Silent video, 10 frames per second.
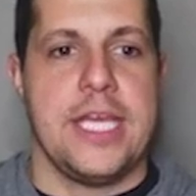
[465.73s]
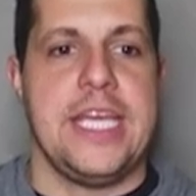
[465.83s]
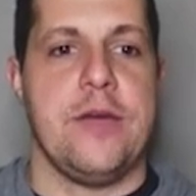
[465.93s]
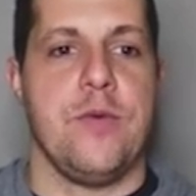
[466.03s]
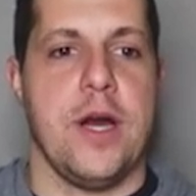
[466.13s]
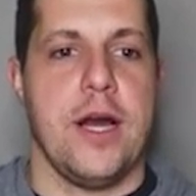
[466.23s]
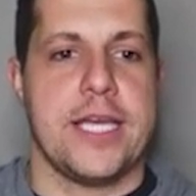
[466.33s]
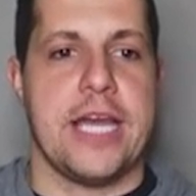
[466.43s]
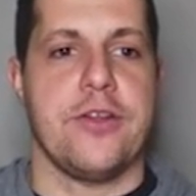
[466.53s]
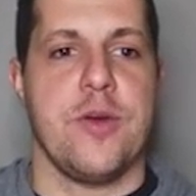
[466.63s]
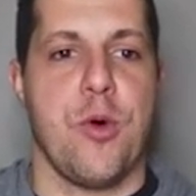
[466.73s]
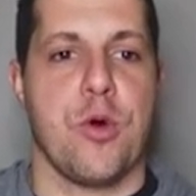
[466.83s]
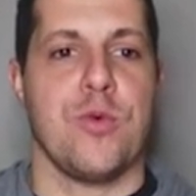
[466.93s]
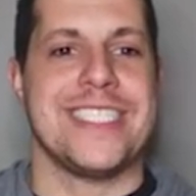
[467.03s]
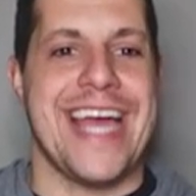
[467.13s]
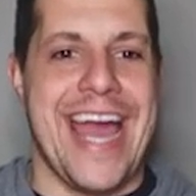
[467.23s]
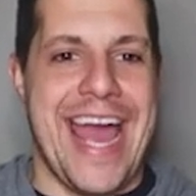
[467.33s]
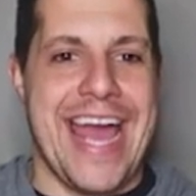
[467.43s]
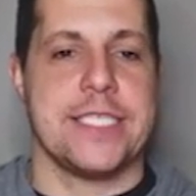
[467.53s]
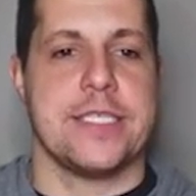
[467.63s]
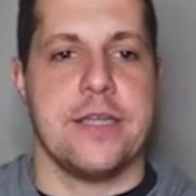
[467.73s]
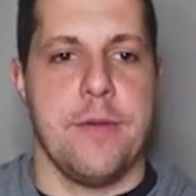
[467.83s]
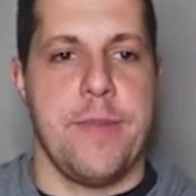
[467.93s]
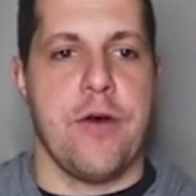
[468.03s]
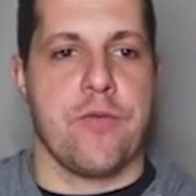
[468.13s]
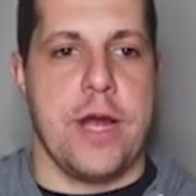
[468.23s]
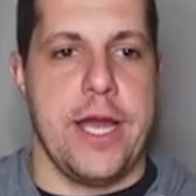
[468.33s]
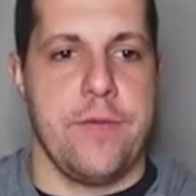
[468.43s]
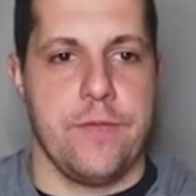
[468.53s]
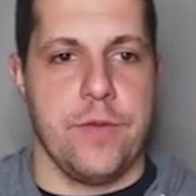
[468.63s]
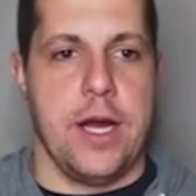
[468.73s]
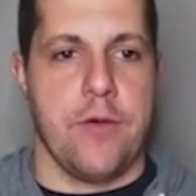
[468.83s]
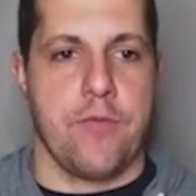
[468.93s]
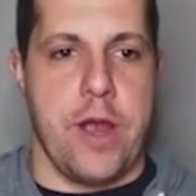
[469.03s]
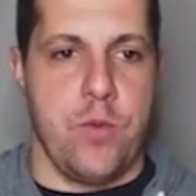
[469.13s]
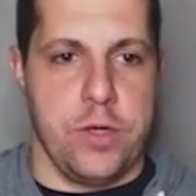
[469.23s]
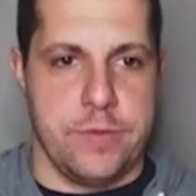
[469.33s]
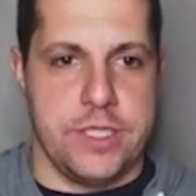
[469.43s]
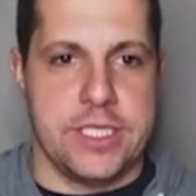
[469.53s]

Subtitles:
Kalen DeBoer was asked about Ryan Williams.